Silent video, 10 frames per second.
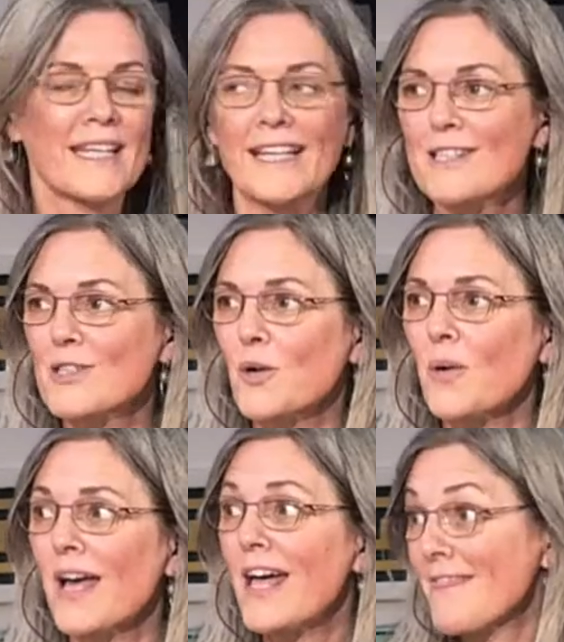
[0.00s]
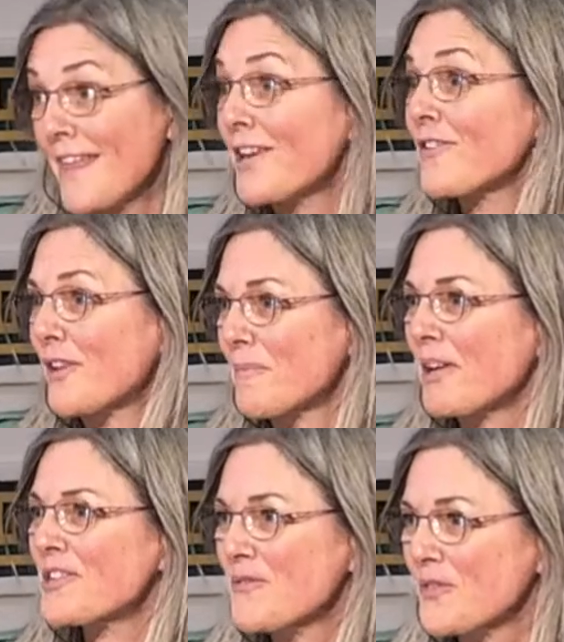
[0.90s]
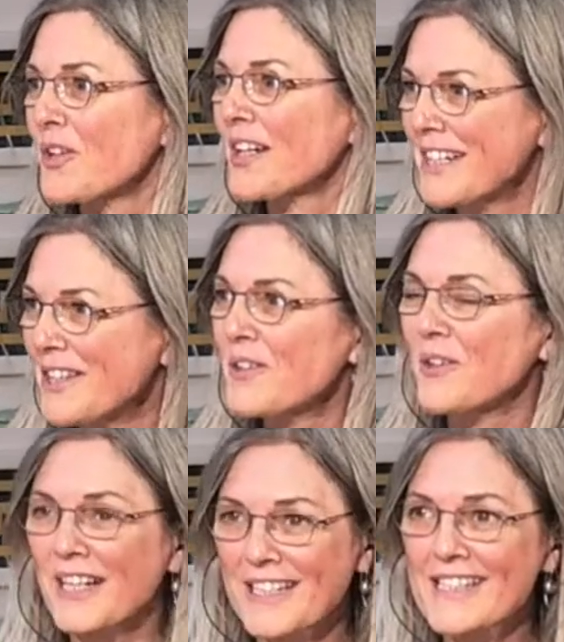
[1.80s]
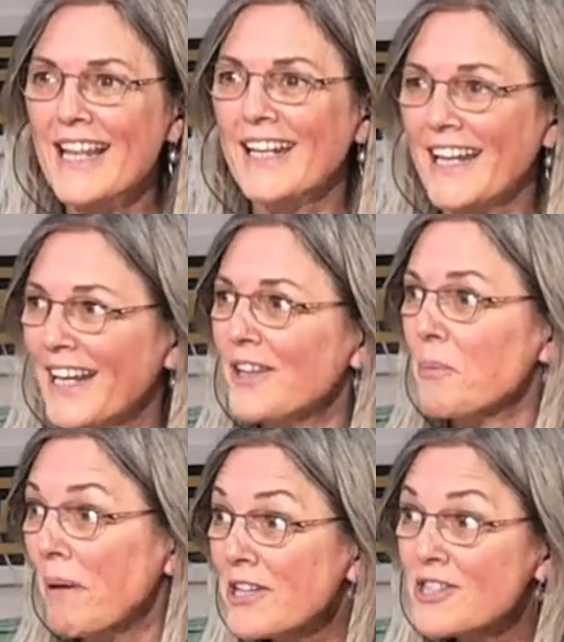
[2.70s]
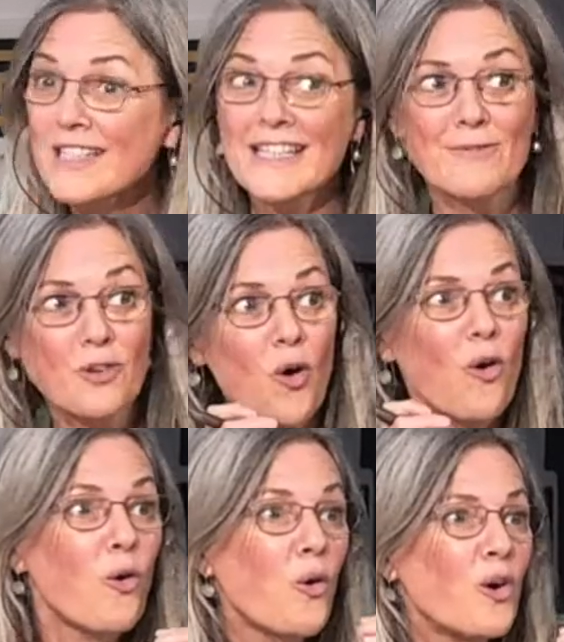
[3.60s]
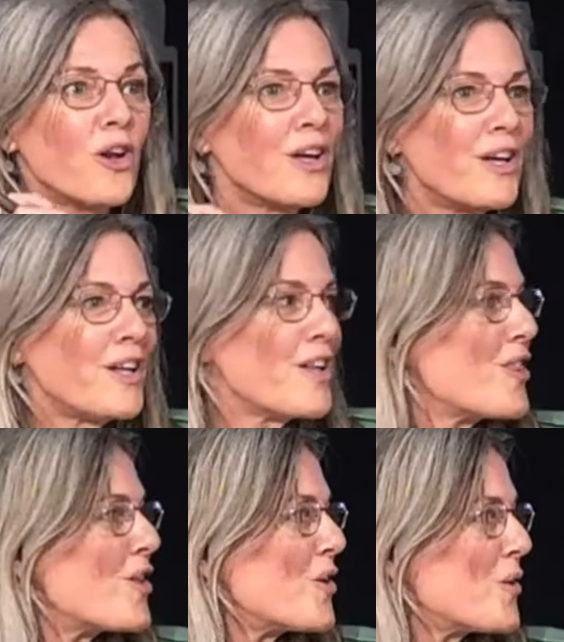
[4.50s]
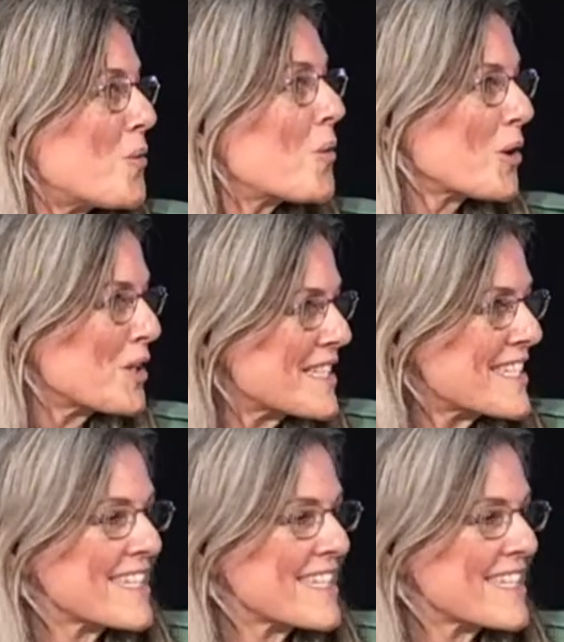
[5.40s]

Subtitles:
And so thank you very much for your understanding and your patience, if not all the words,